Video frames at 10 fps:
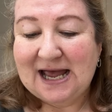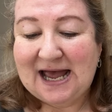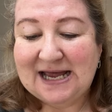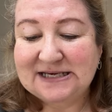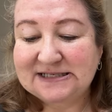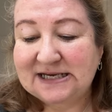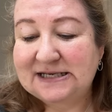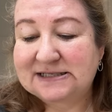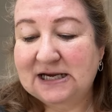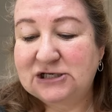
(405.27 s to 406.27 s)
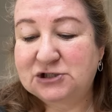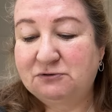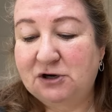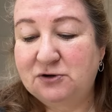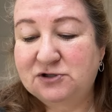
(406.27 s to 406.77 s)
and it's going to
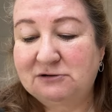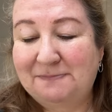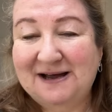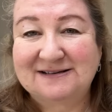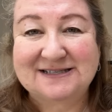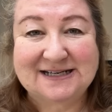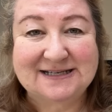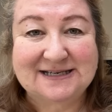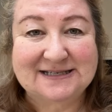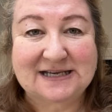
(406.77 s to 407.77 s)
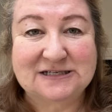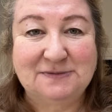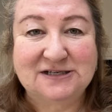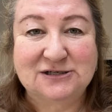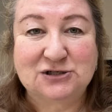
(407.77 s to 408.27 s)
grow to about 60
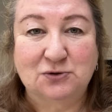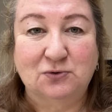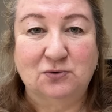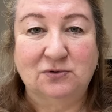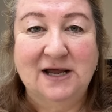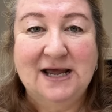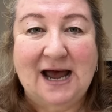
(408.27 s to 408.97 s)
centimetres tall,